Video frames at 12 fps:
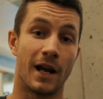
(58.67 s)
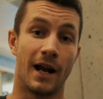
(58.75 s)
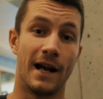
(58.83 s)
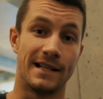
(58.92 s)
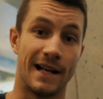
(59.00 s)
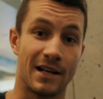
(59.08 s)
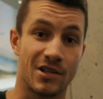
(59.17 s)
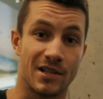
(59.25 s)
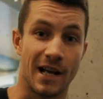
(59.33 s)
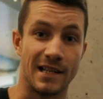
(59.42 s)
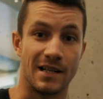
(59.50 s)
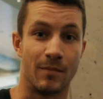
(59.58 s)
Hey guys, in
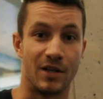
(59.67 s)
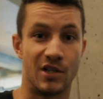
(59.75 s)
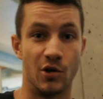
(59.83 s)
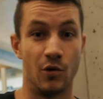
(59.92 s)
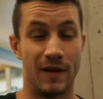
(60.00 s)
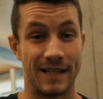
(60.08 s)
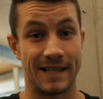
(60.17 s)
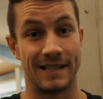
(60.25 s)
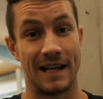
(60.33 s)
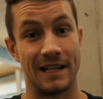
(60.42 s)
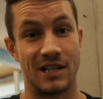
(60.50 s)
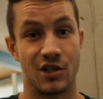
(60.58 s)
exercise number two, this
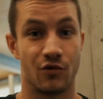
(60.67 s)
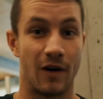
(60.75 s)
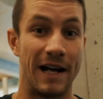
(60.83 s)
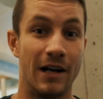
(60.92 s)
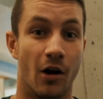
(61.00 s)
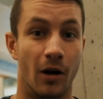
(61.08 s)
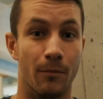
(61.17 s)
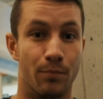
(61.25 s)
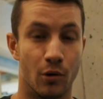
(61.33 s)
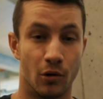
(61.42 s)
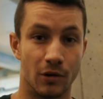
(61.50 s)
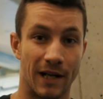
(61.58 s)
is a straight arm
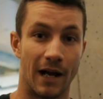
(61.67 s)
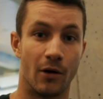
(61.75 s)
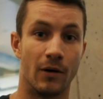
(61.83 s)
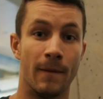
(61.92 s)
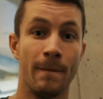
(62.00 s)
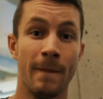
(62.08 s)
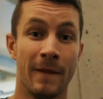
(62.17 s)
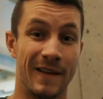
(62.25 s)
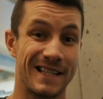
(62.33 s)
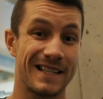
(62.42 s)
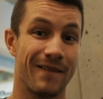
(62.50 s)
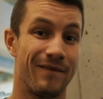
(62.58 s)
pull down.
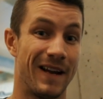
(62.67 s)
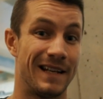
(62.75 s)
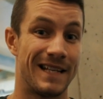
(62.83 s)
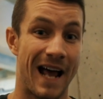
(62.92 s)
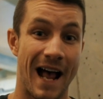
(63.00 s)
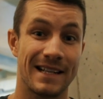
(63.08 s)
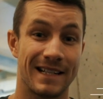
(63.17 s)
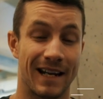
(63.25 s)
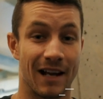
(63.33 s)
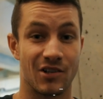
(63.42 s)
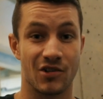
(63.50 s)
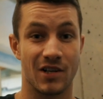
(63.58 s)
This is a
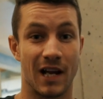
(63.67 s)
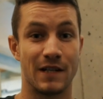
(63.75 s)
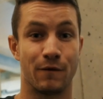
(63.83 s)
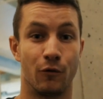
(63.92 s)
fantastic exercise